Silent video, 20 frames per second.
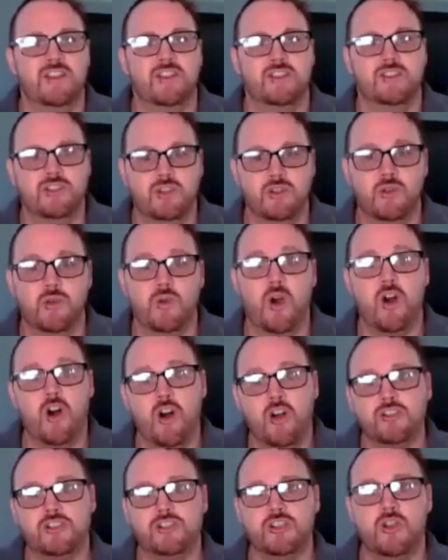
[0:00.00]
to
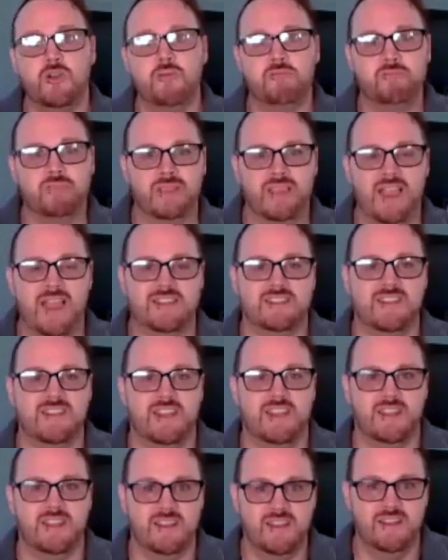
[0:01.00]
also
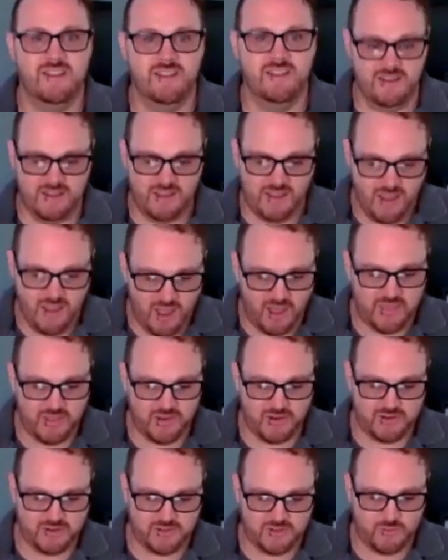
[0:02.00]
blessing
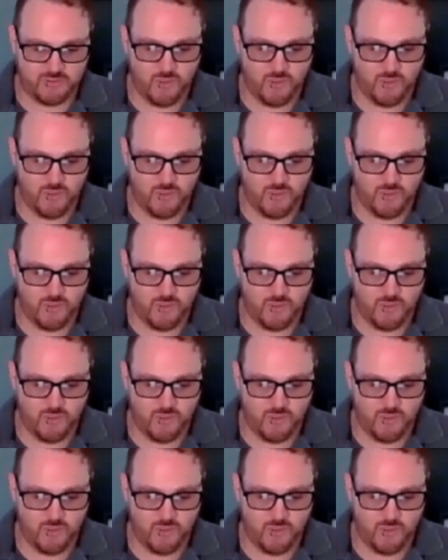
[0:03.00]
others.